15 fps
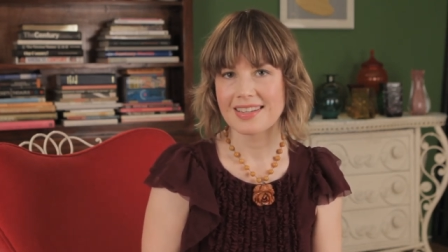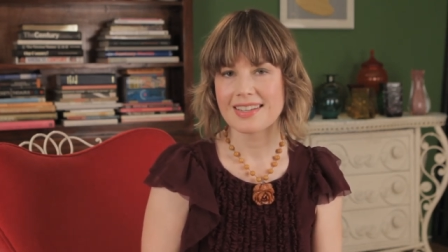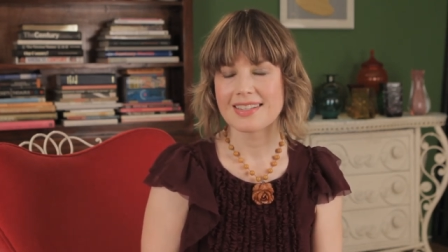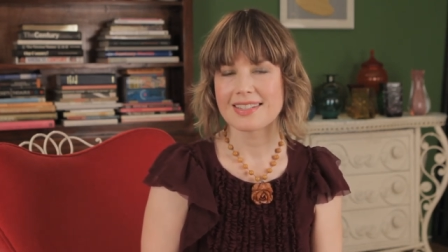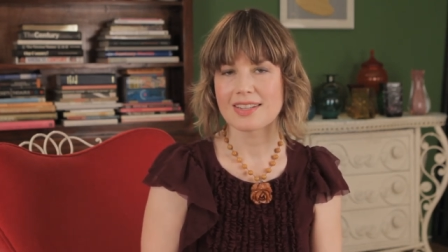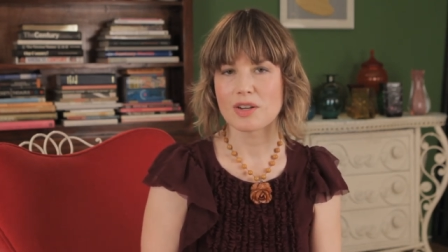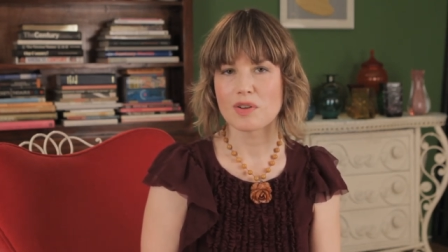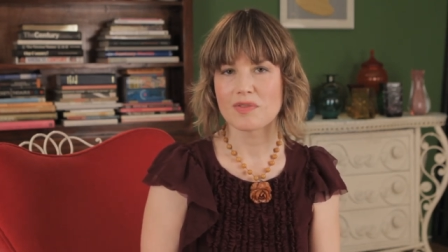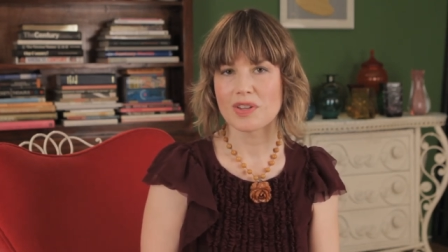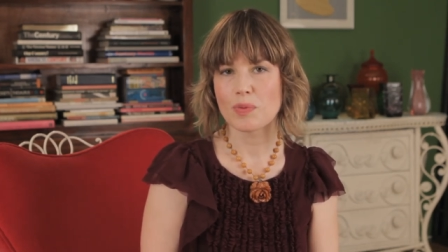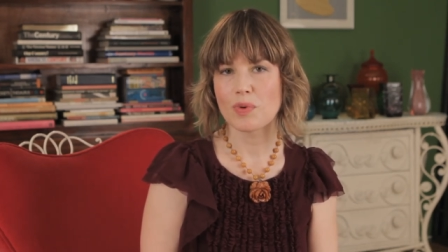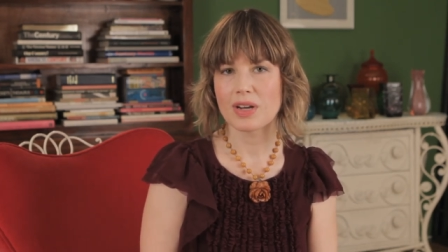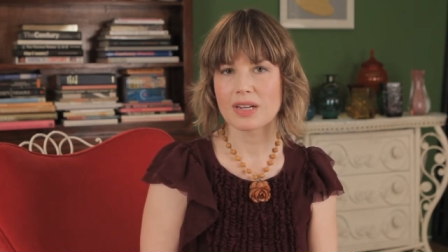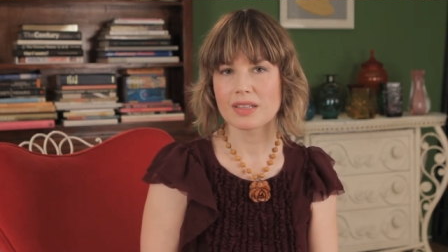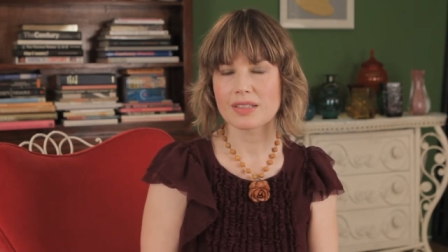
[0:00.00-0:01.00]
So if you
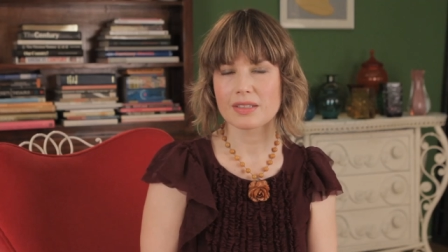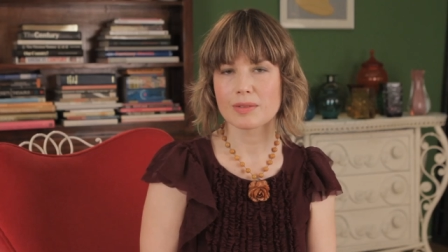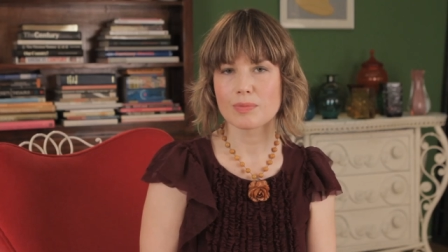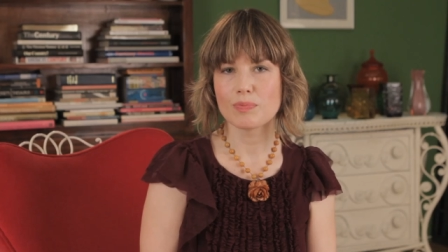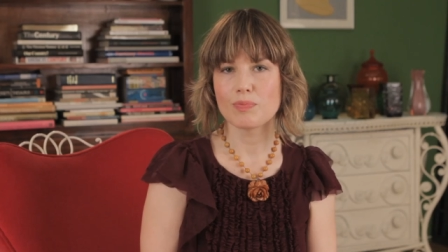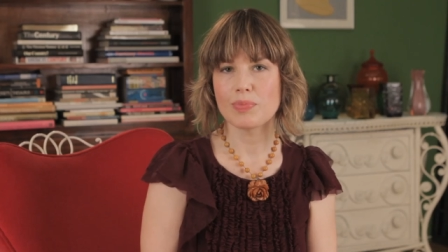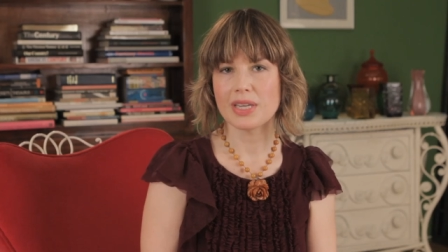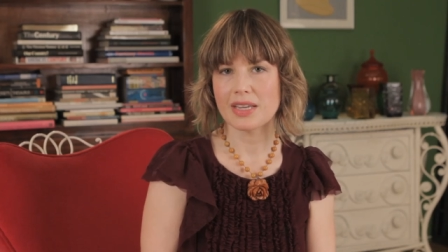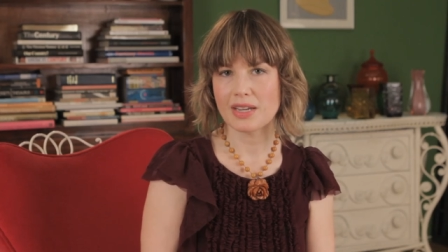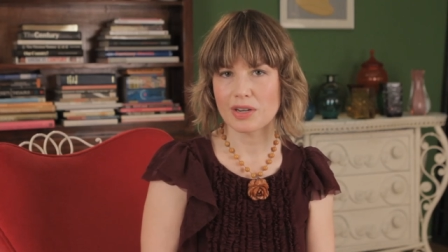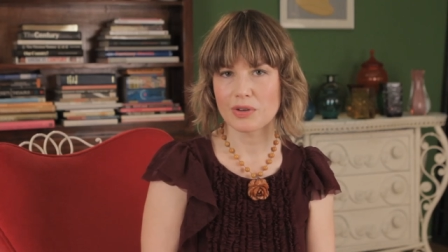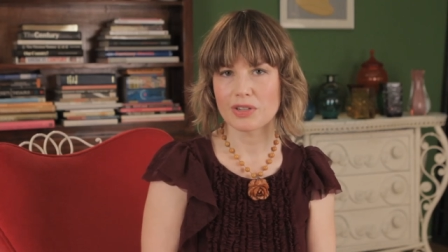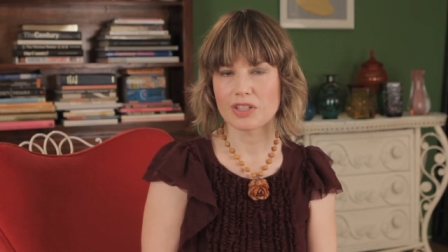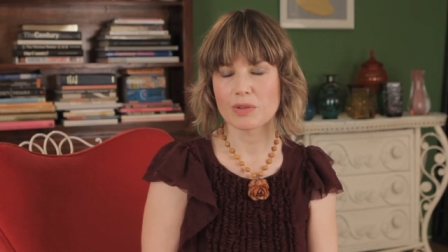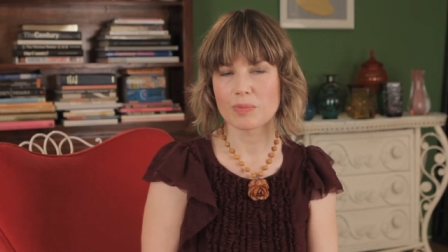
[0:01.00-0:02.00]
want a little
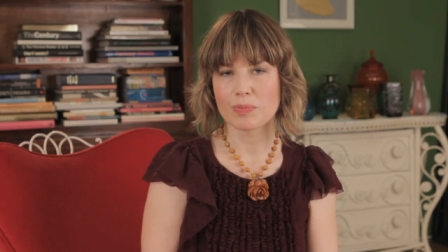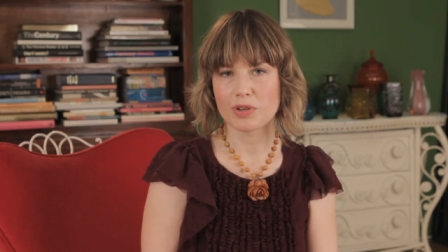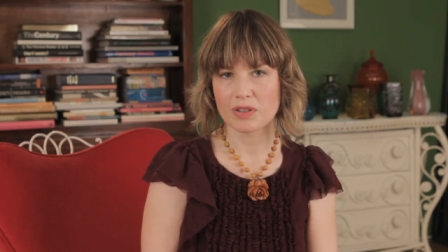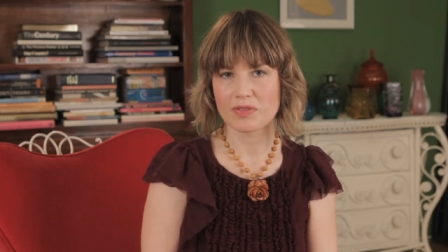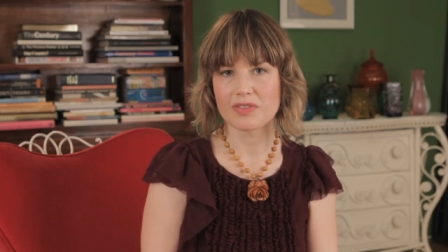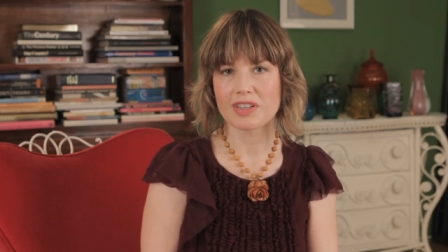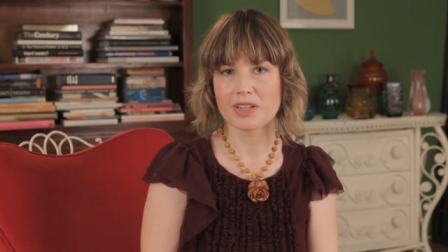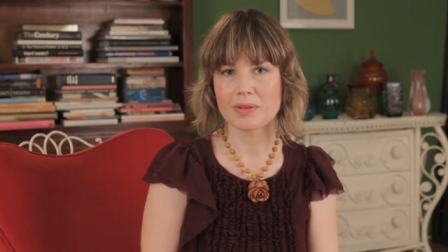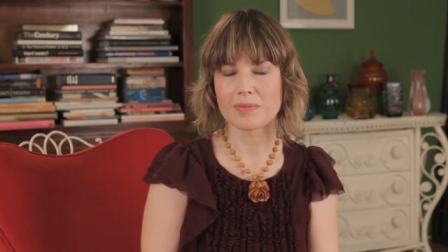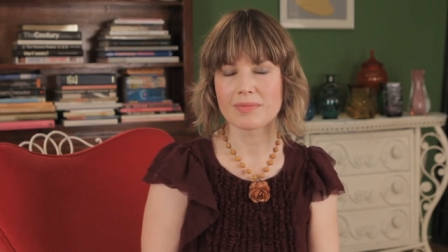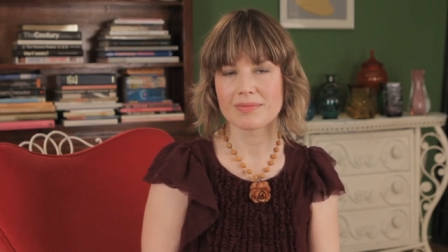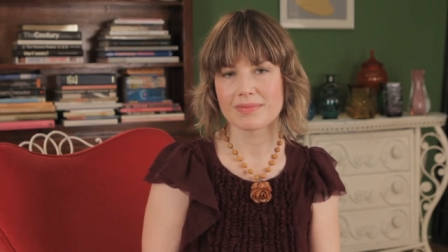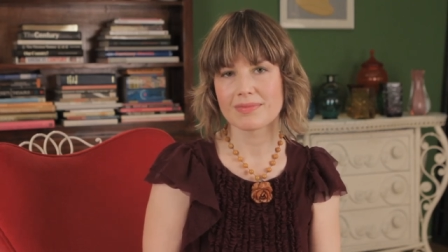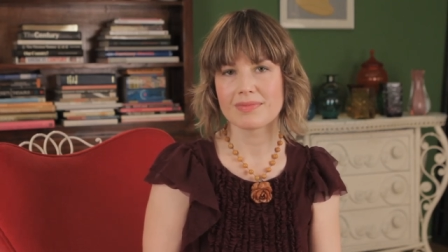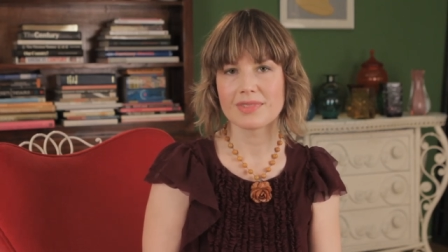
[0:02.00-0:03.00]
BO in your
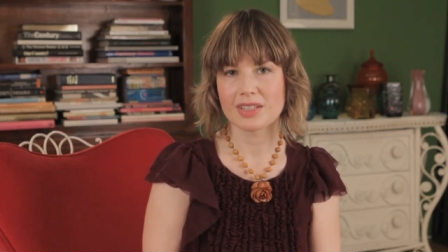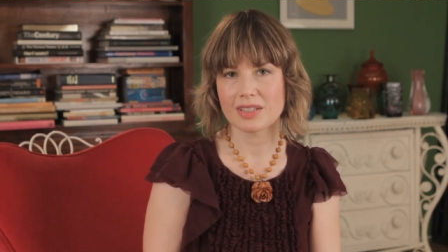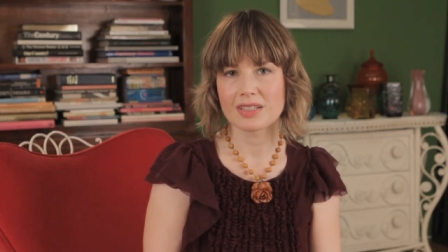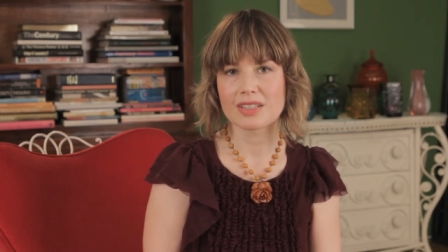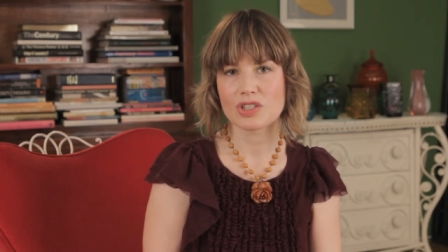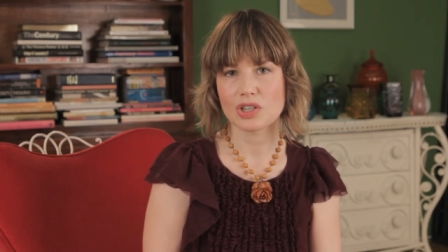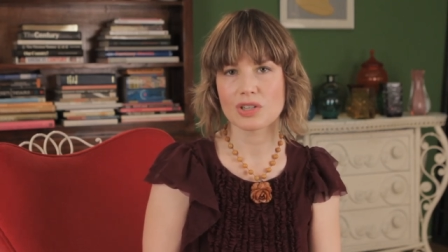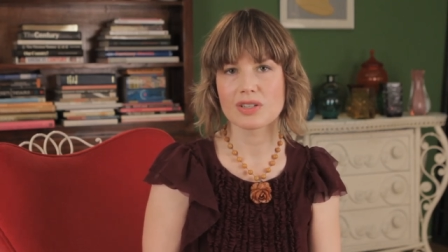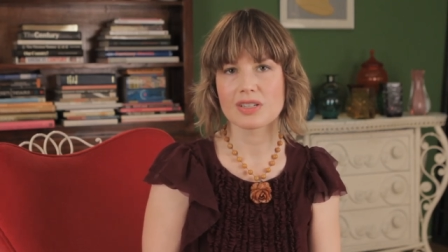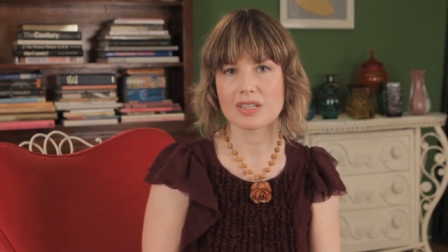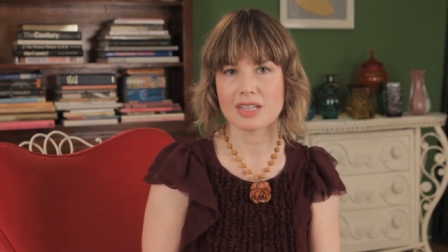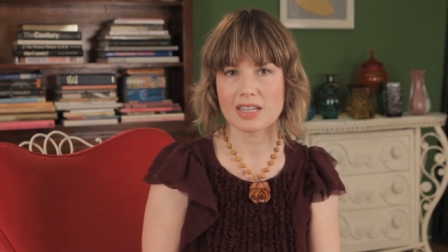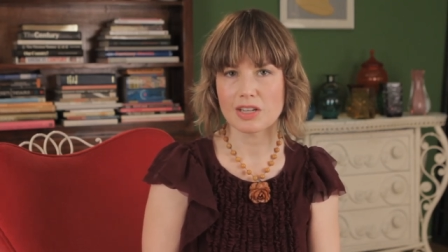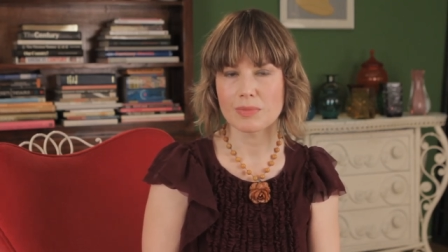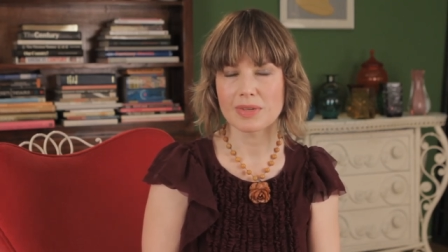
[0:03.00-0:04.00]
perfume, you're gonna turn to
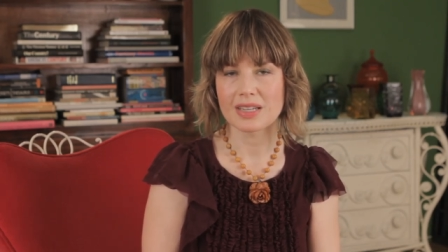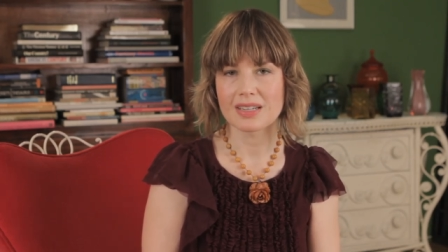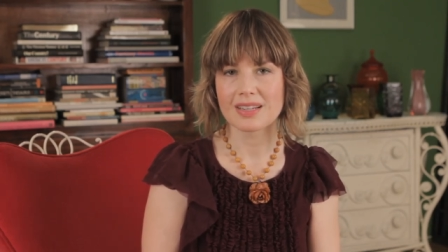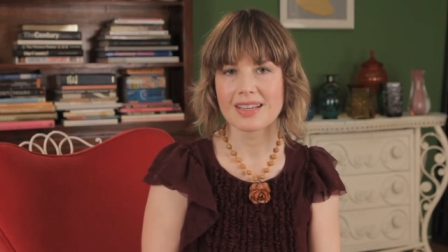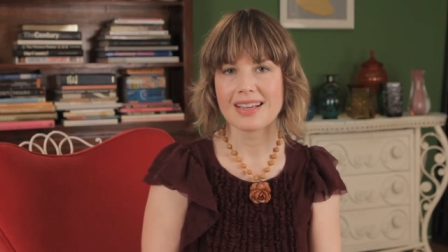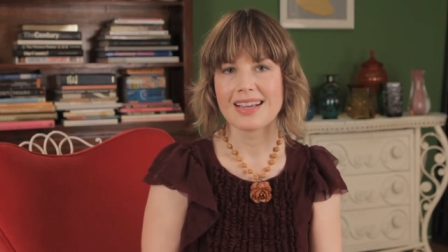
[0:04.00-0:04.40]
cumin.